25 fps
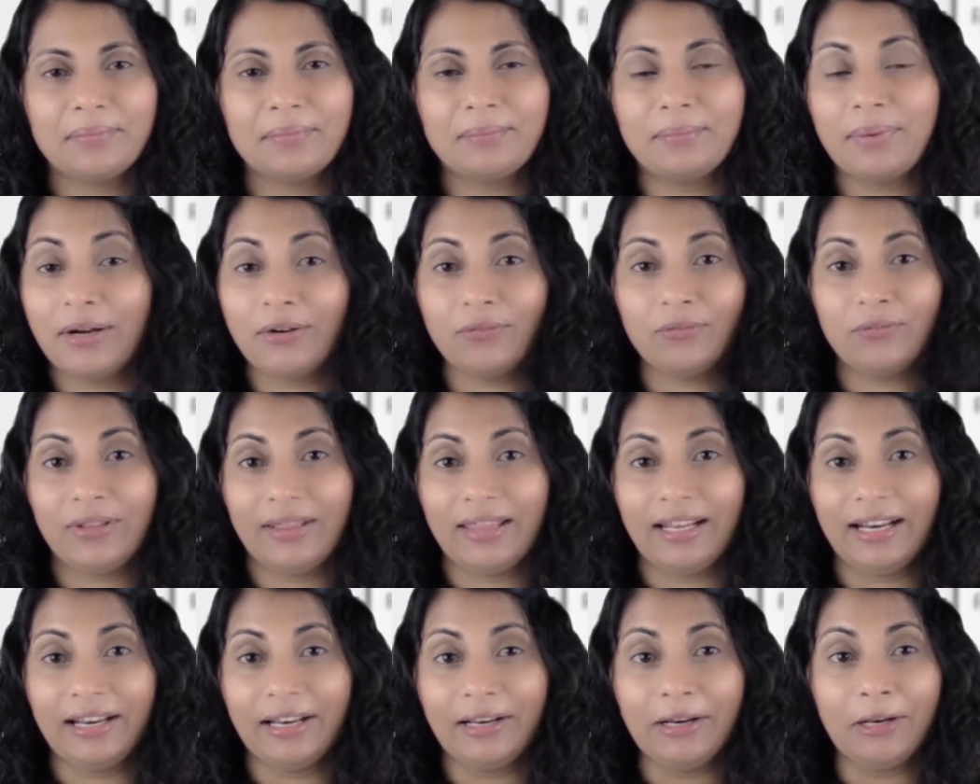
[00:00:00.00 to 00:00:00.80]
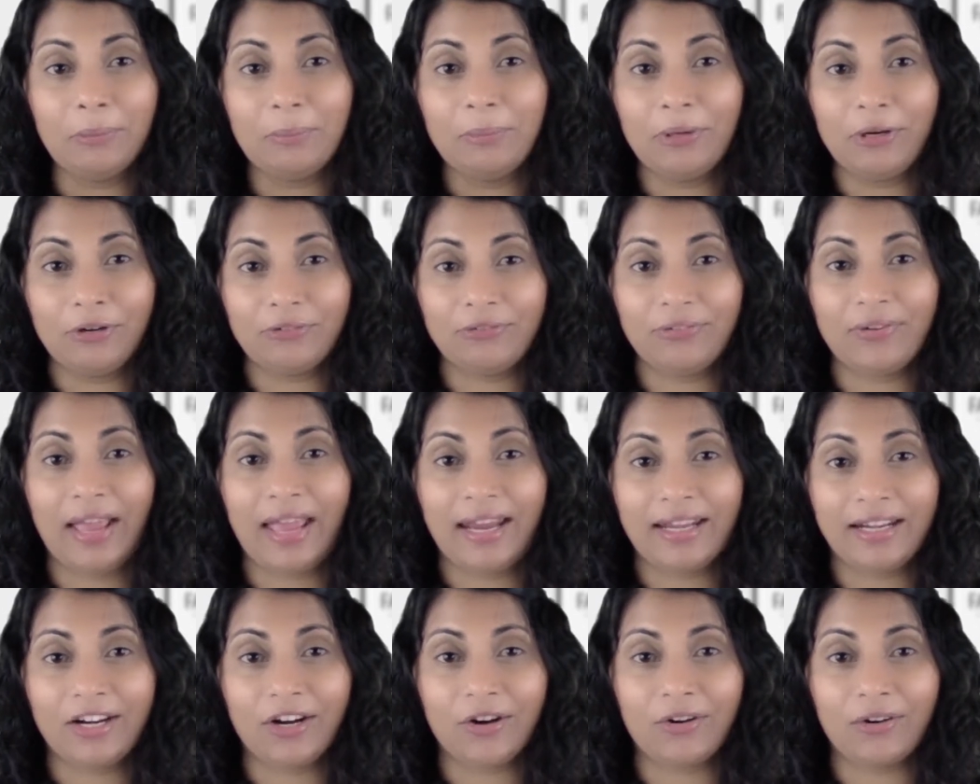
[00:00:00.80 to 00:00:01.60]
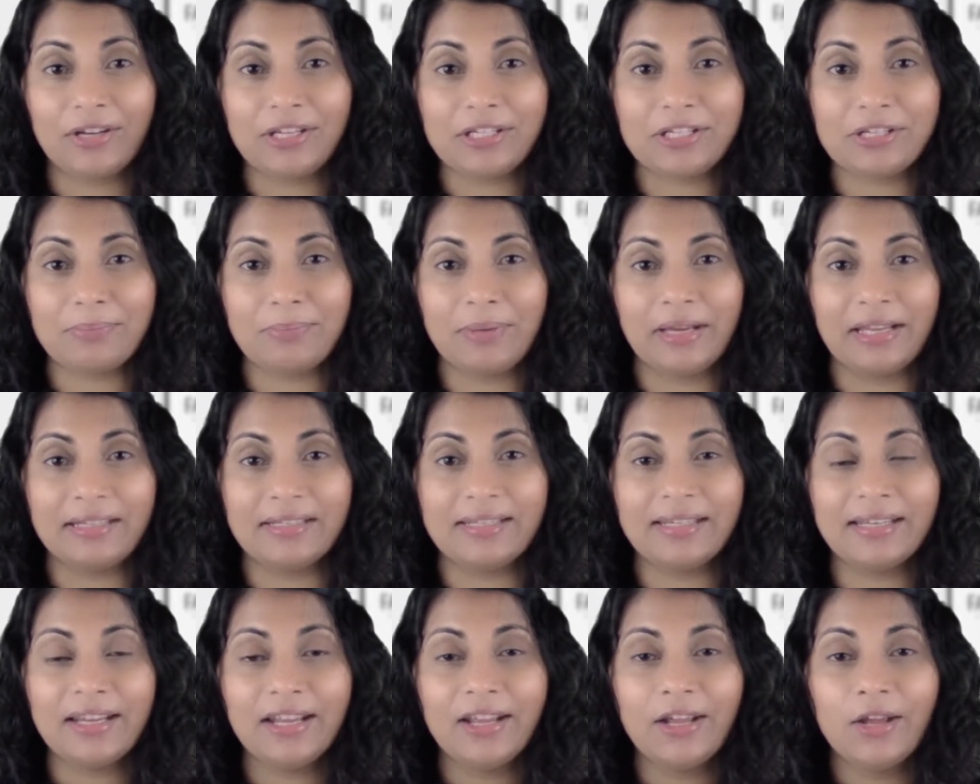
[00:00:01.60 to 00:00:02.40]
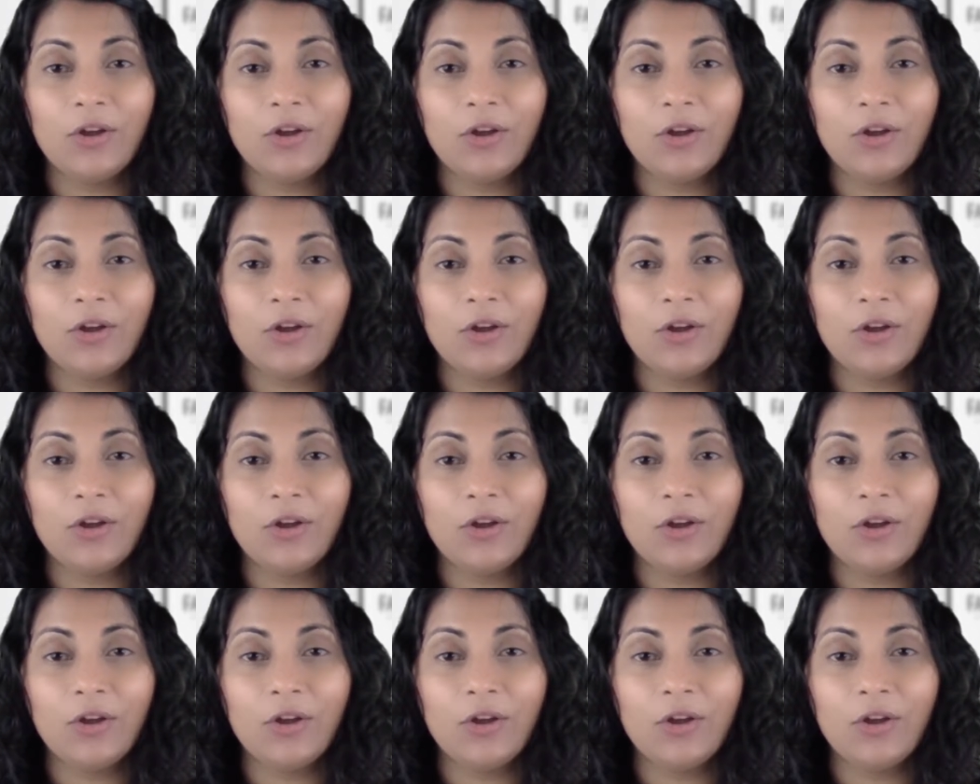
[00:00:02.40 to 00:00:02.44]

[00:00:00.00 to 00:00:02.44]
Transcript: But with a little bit of encouragement,